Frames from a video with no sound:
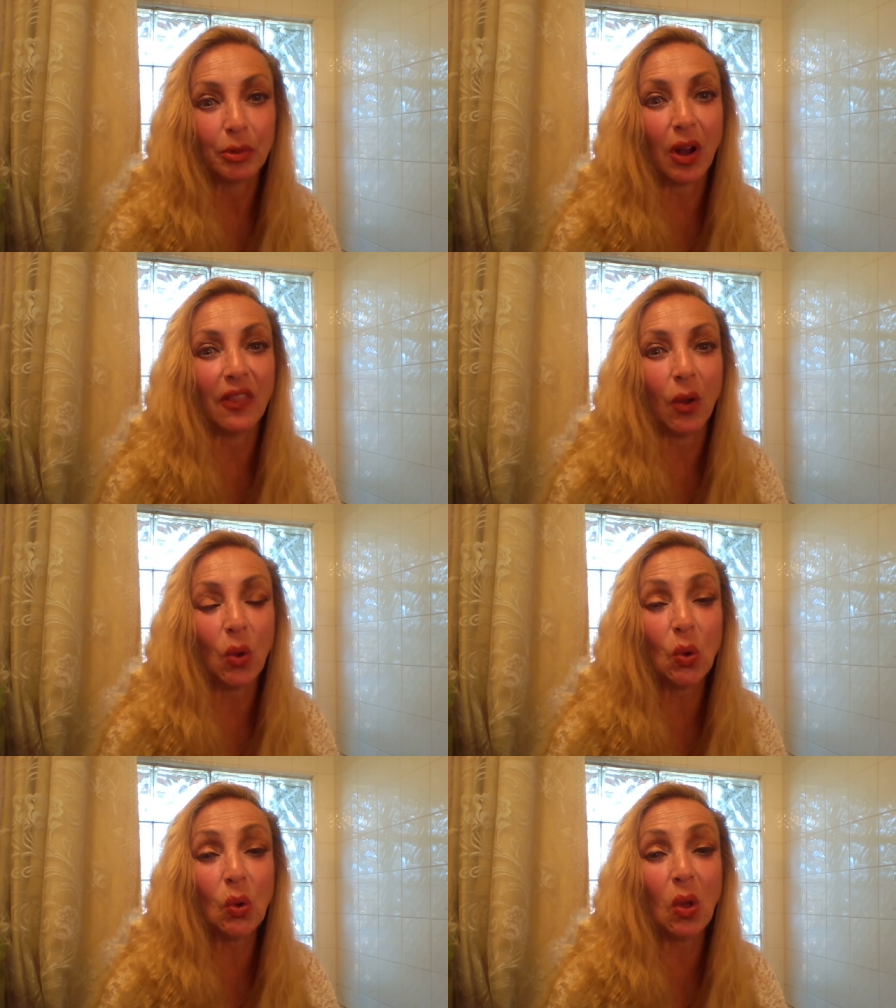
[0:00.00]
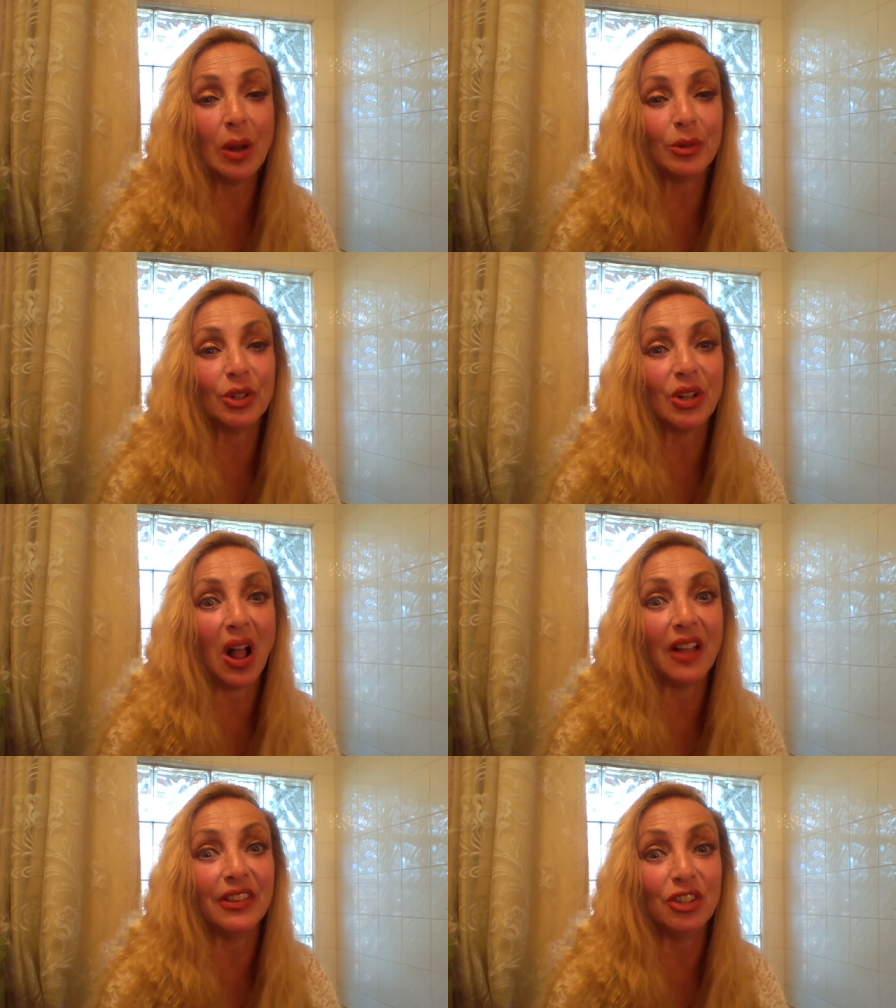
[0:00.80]
Put on the whole armor of
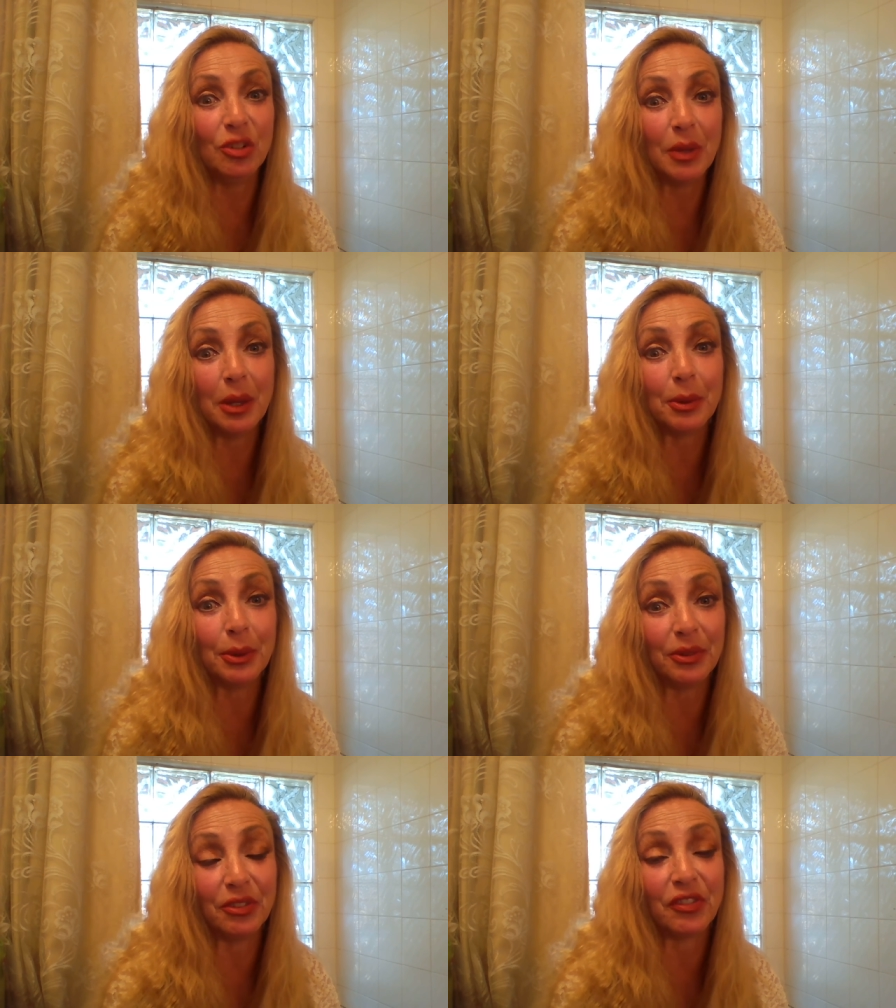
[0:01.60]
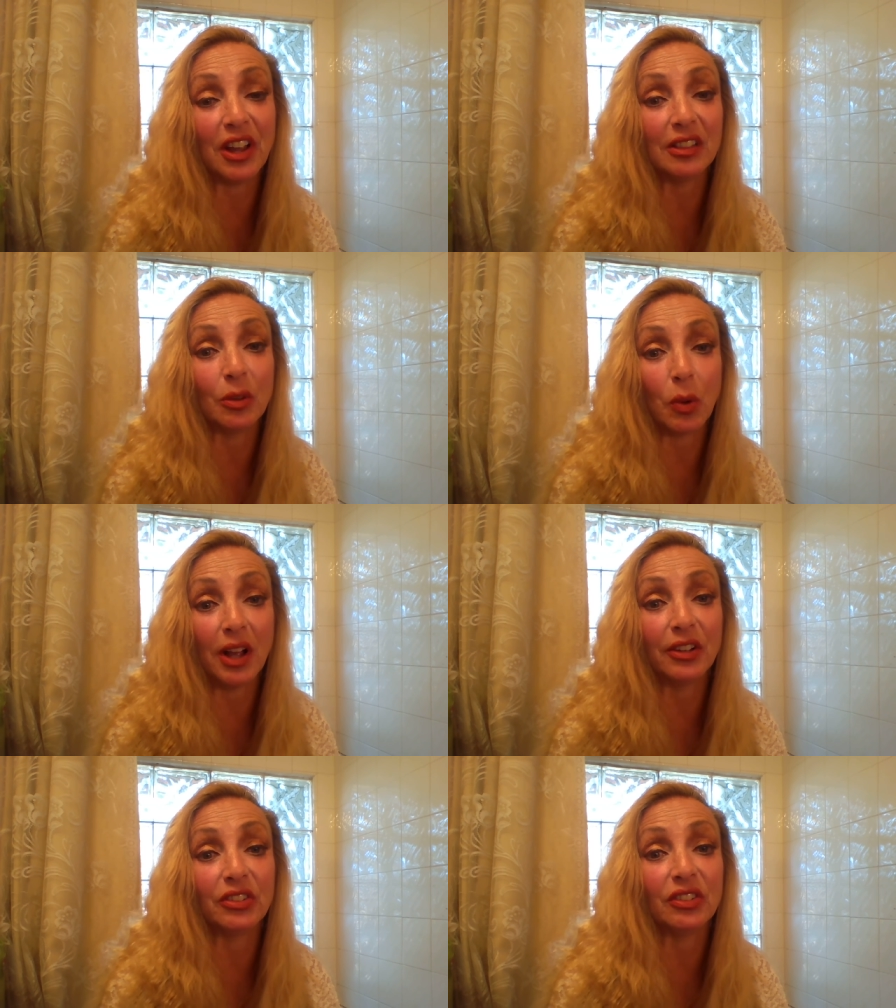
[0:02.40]
God that you may be able to fight the
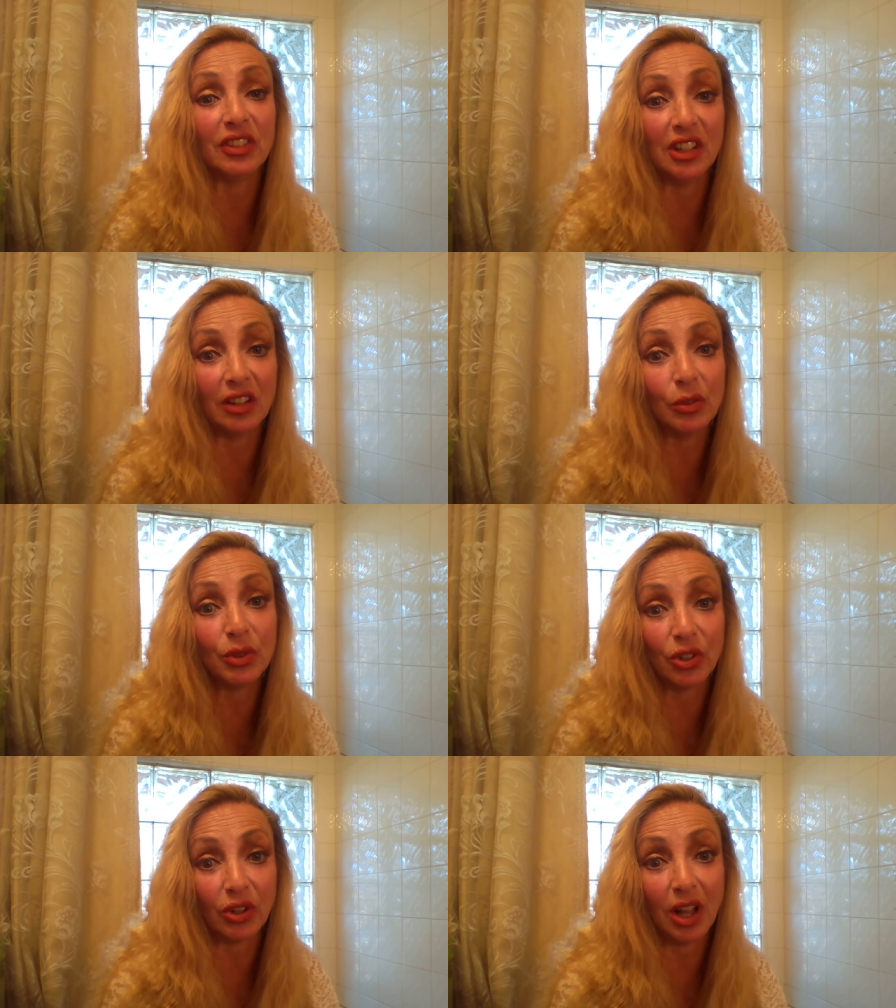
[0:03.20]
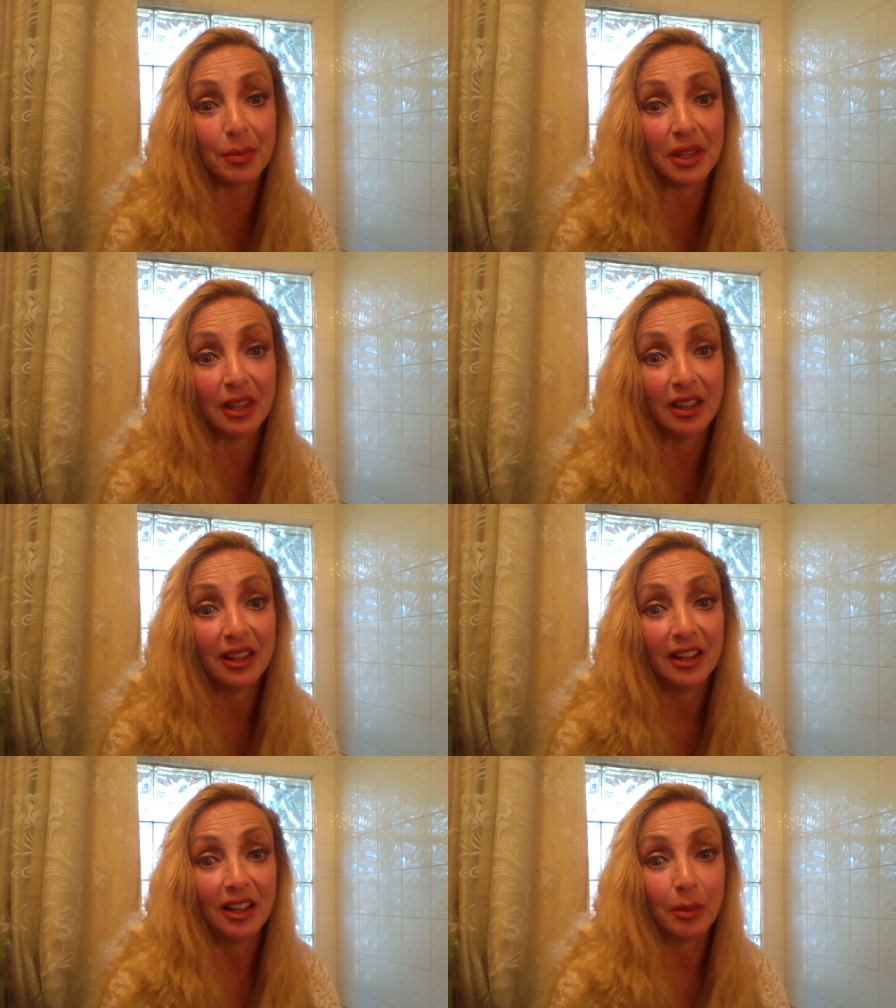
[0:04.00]
wiles of the devil which are coming.
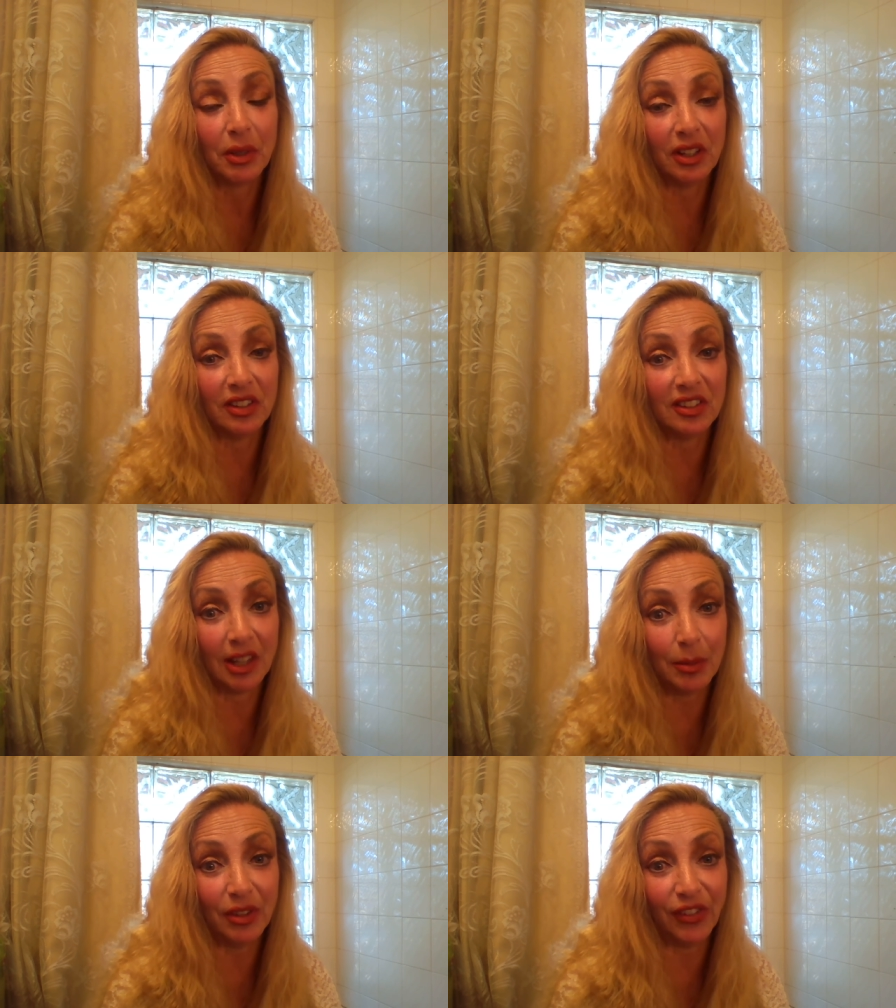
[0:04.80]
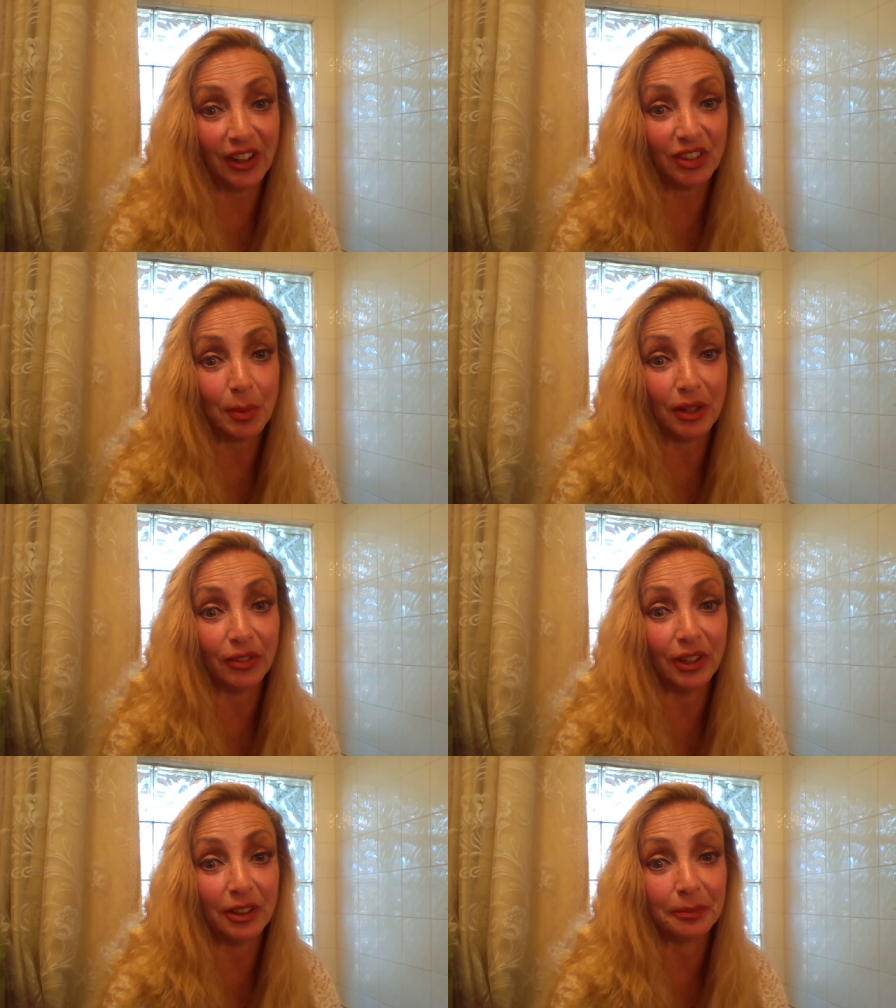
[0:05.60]
Because it's coming fast, my
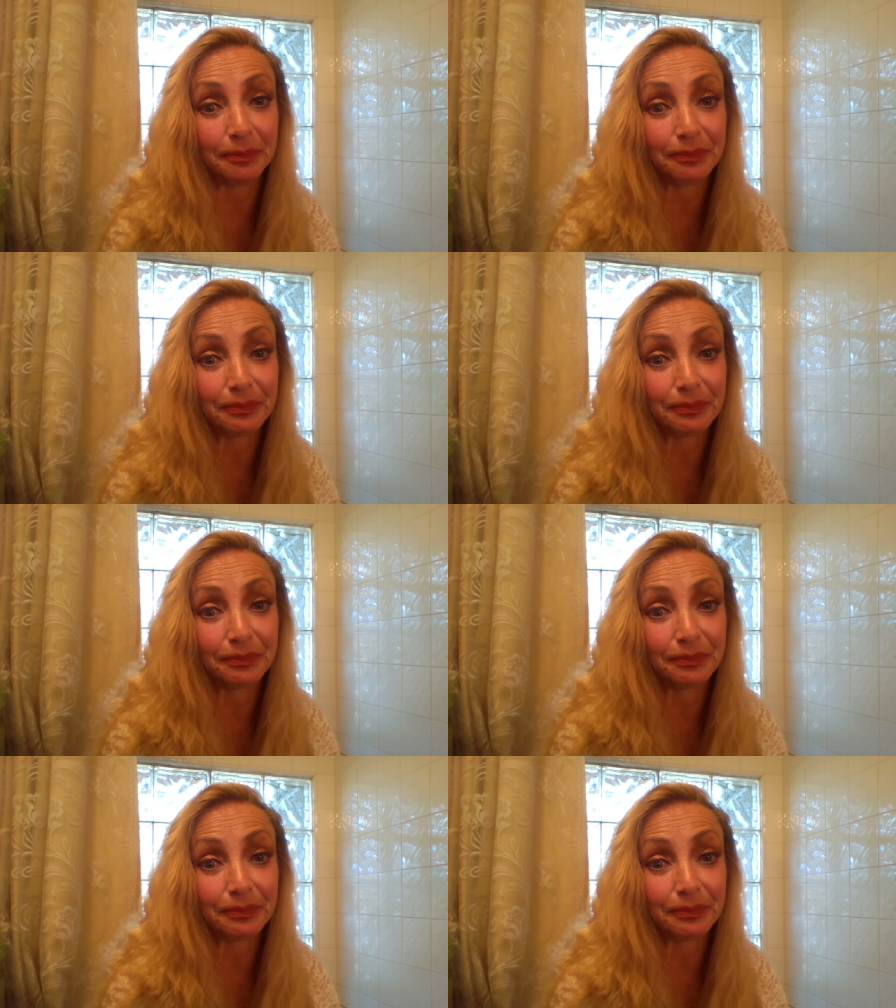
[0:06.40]
friend.